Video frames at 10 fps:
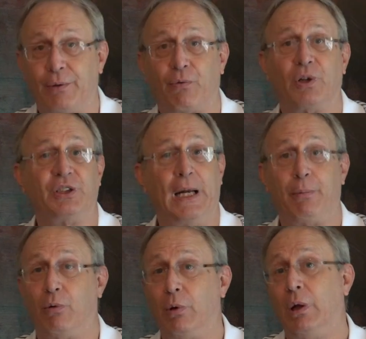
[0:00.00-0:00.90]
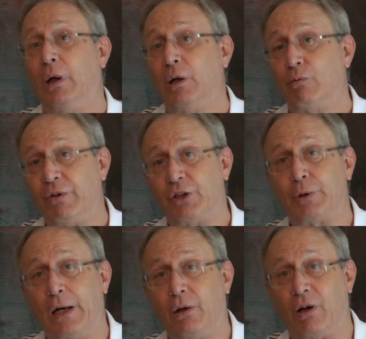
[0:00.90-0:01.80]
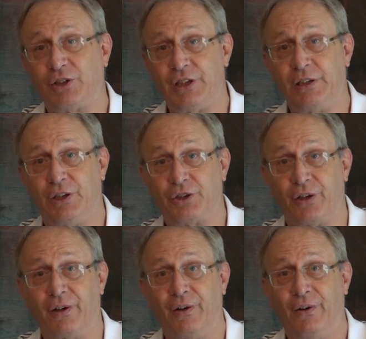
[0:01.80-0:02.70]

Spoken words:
it. For example, with the Triangle Arch Signature,